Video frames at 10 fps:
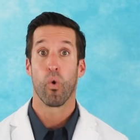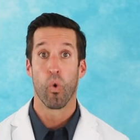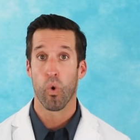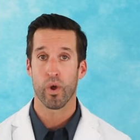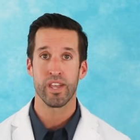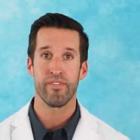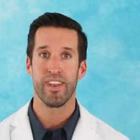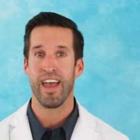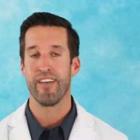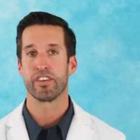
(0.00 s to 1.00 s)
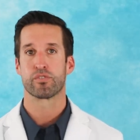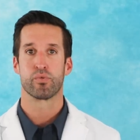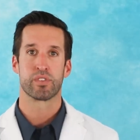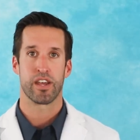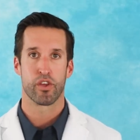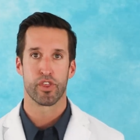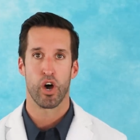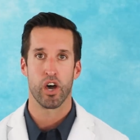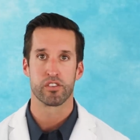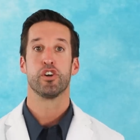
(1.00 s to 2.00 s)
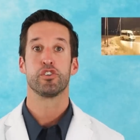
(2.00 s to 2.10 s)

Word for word: or even having suicidal thoughts,